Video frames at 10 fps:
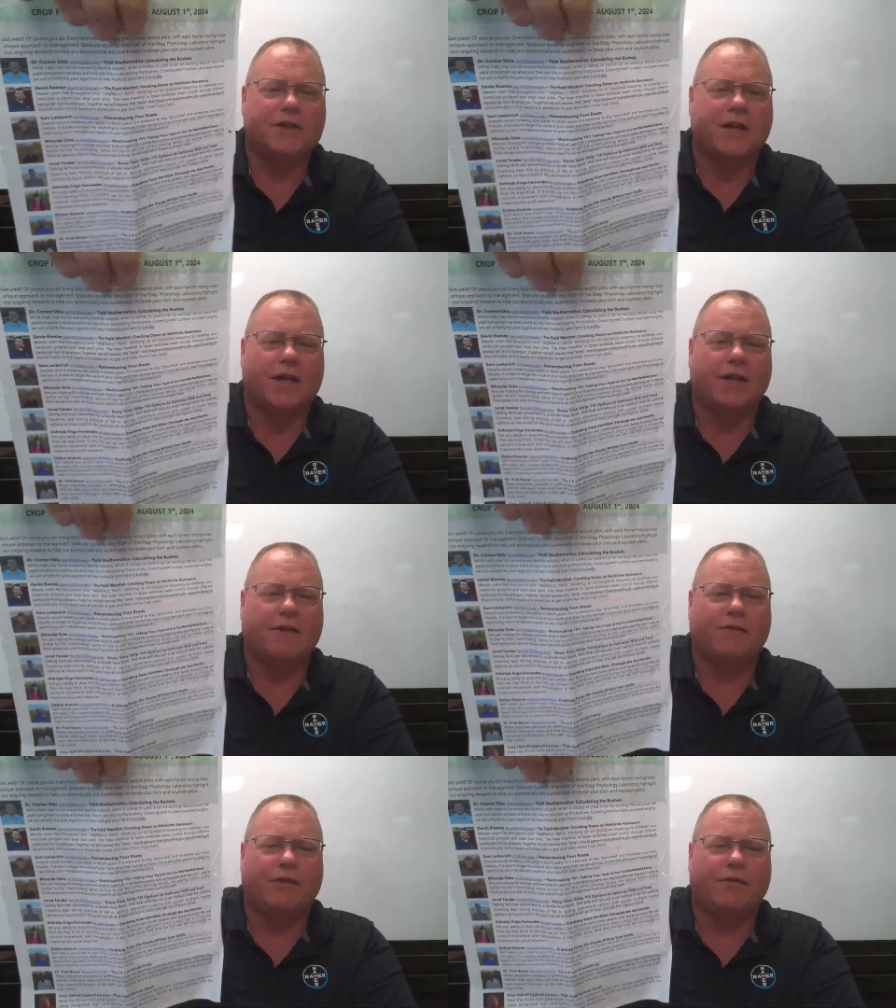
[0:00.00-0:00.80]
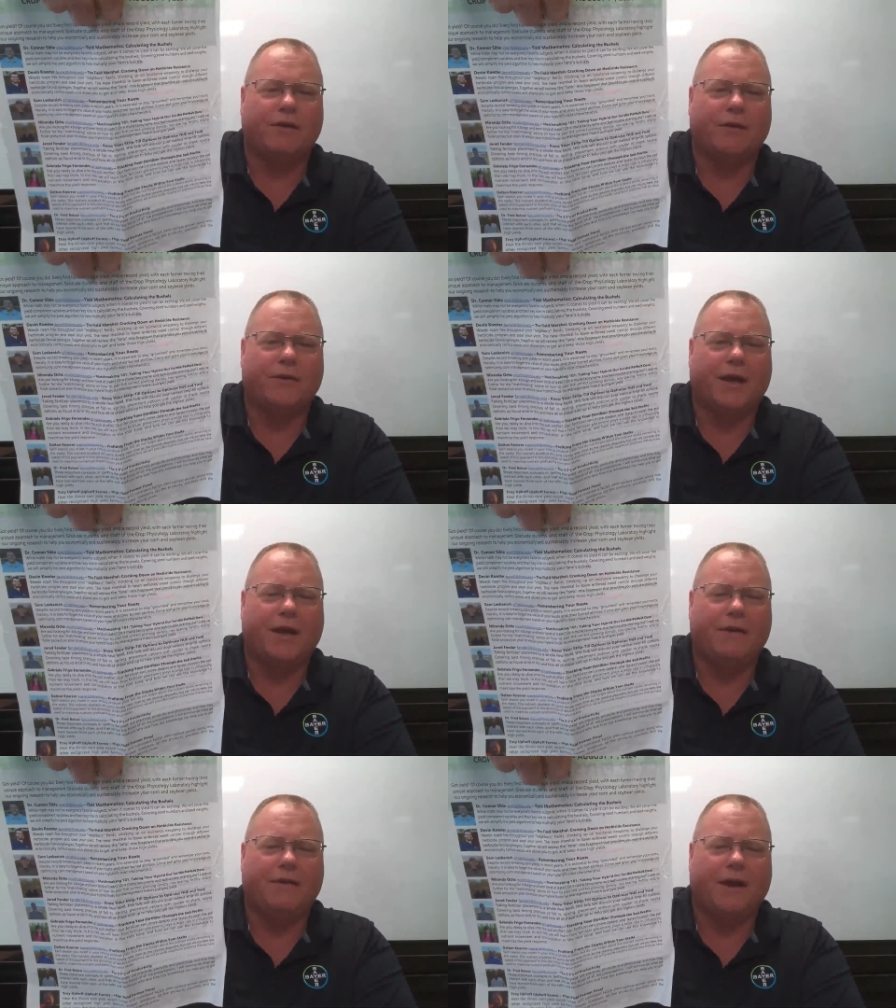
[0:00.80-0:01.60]
agenda for the field
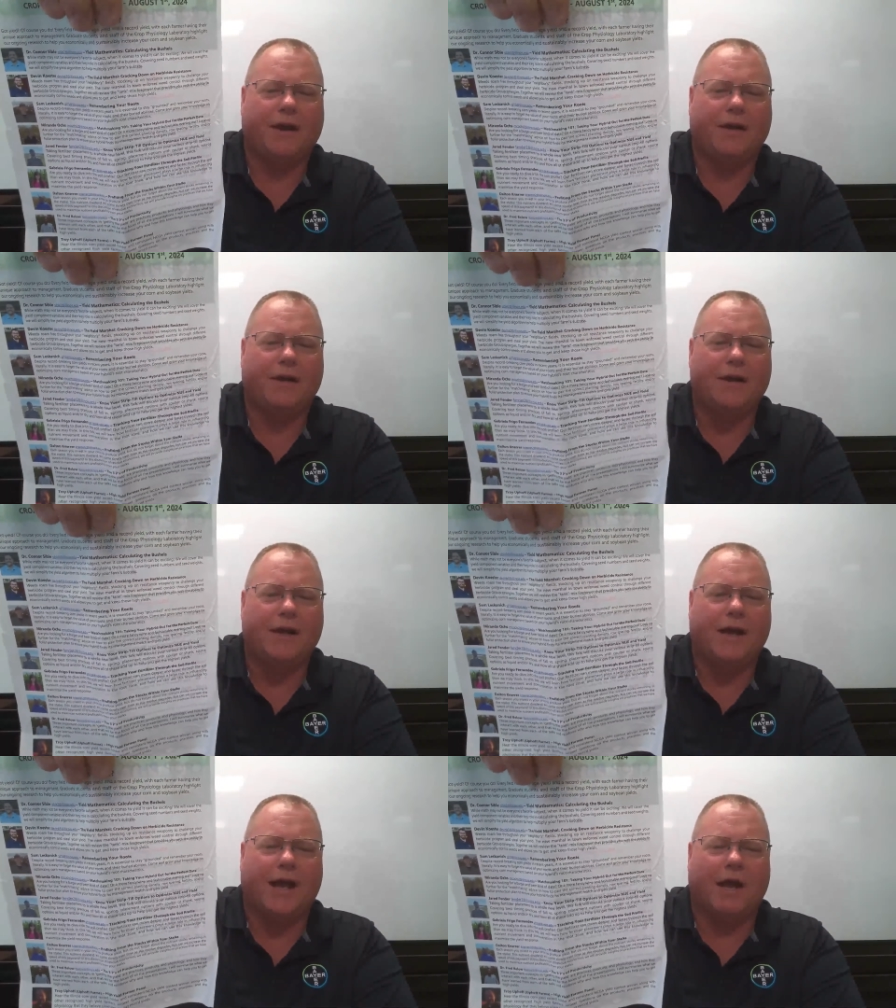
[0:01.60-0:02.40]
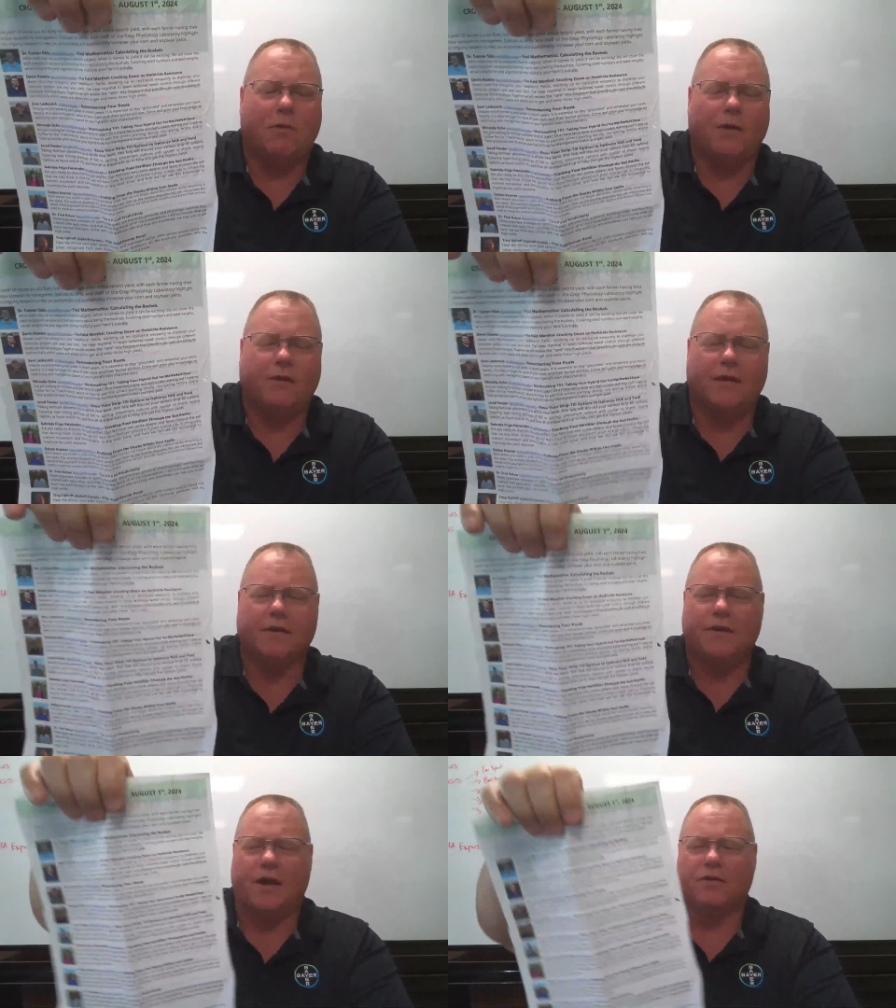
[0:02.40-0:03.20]
day there. And one thing
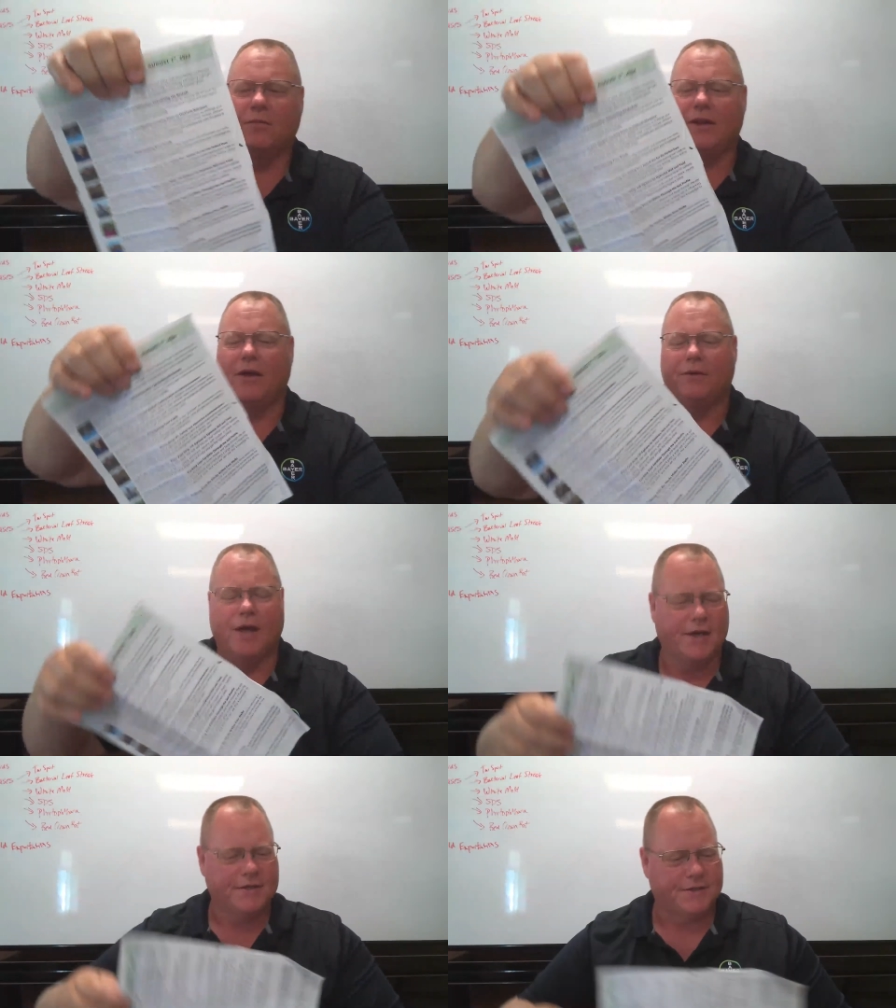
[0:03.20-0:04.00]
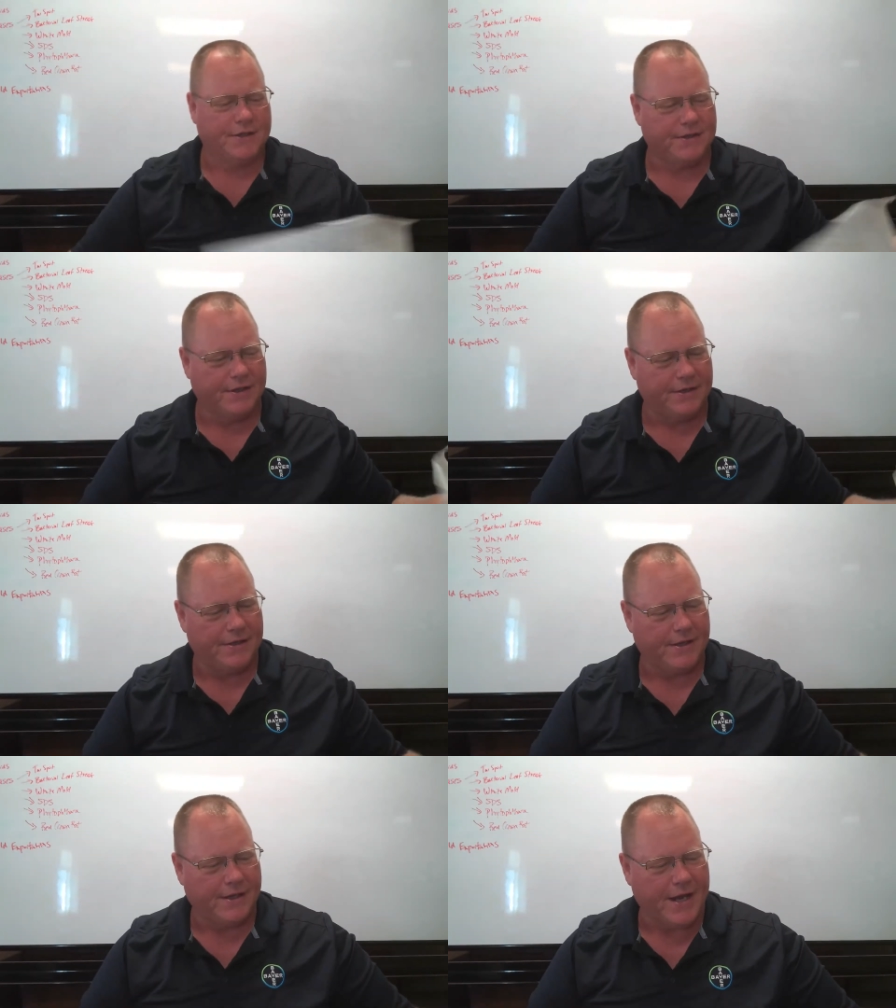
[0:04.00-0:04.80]
that Dr. Belo does that
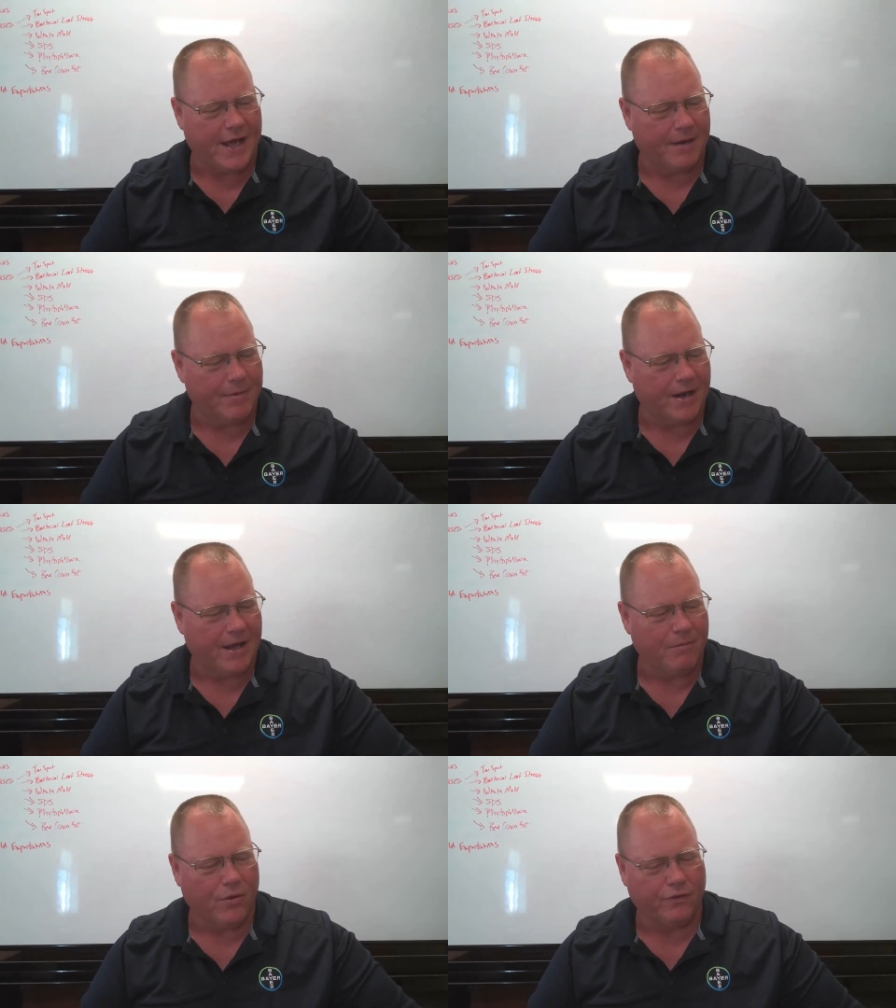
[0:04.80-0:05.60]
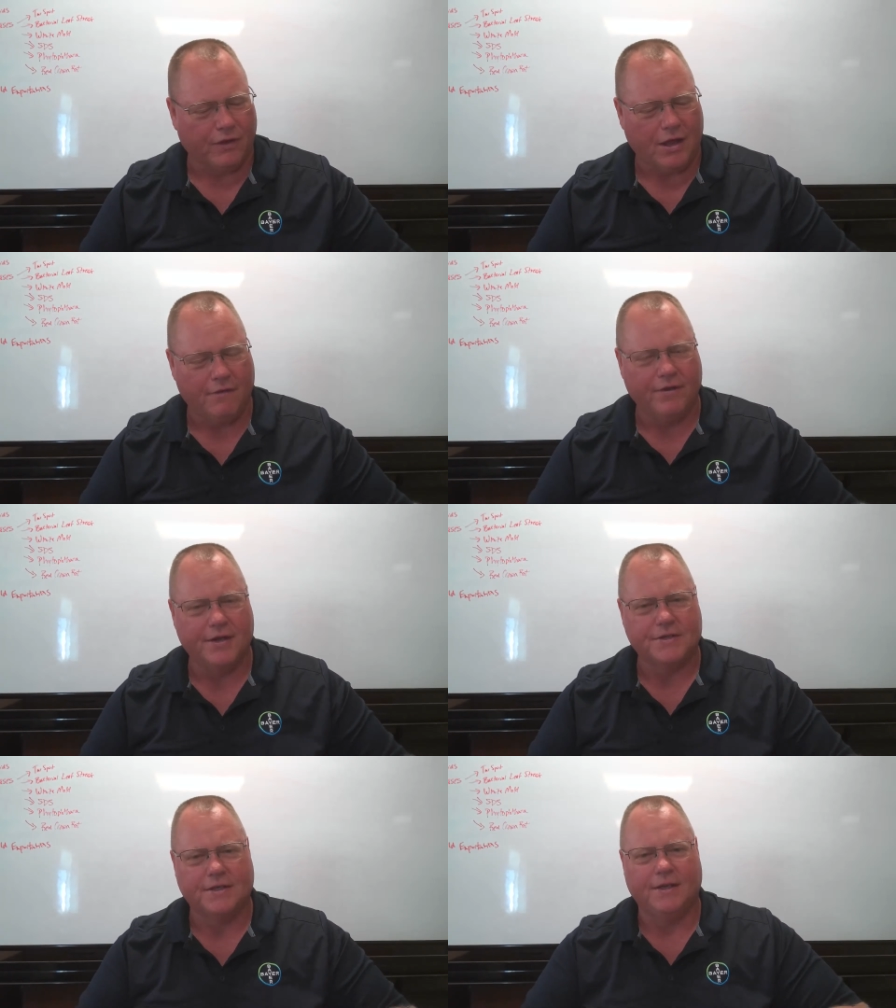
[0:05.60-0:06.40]
Adam and I both love
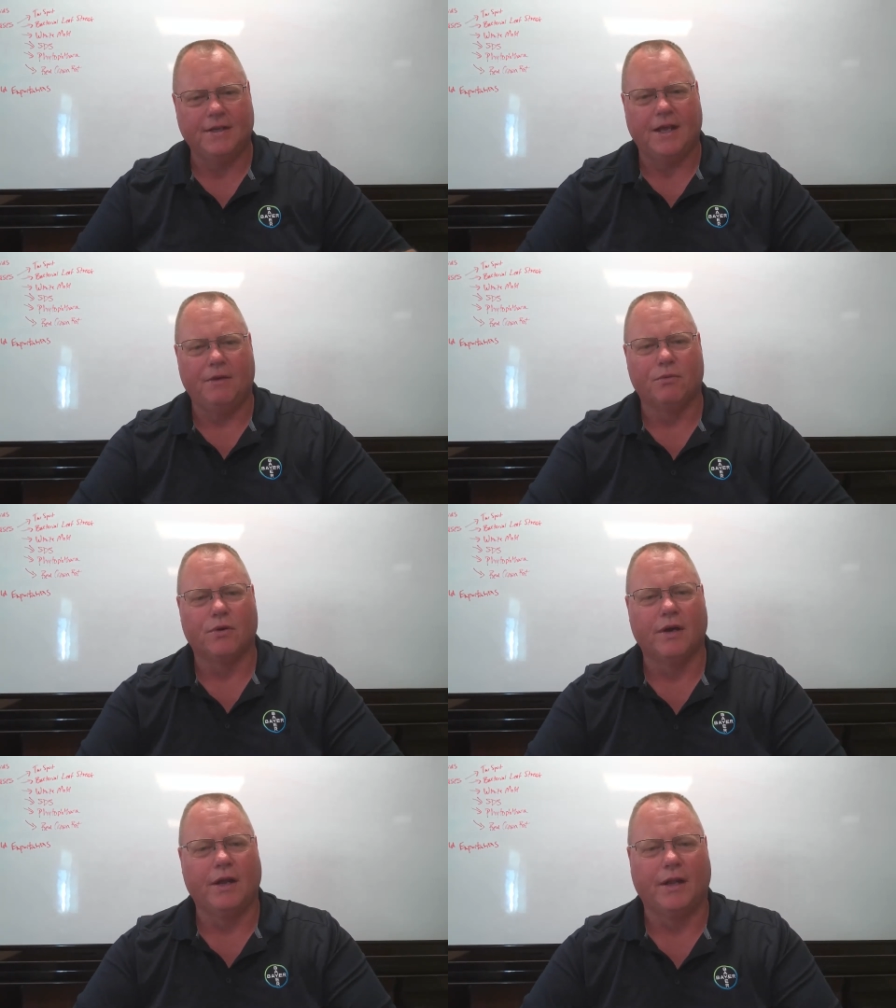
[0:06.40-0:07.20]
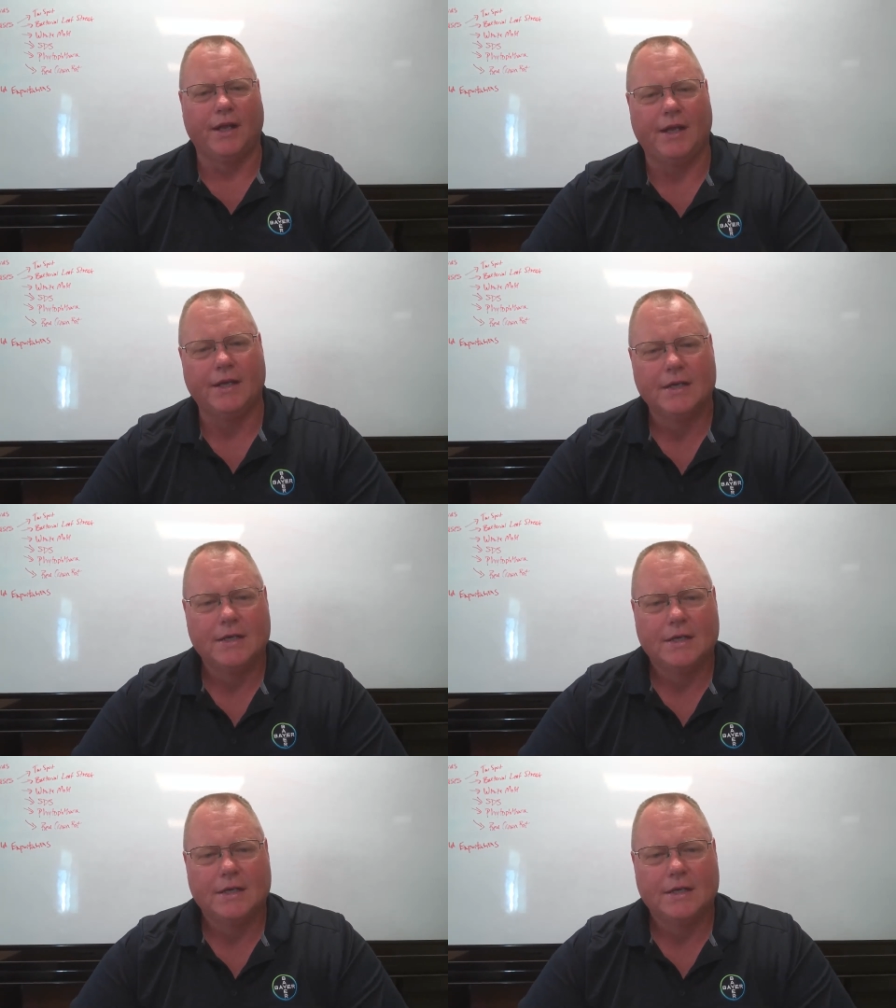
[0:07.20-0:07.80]
is he really